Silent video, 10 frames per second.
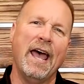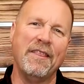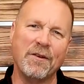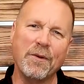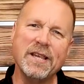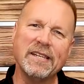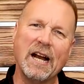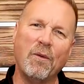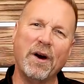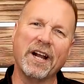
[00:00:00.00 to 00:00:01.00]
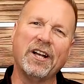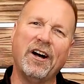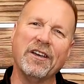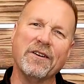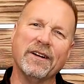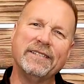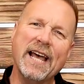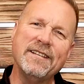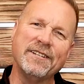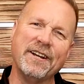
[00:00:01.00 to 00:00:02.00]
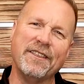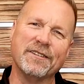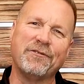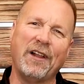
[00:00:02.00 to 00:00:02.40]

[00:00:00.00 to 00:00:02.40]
And the reason I want to call your attention to this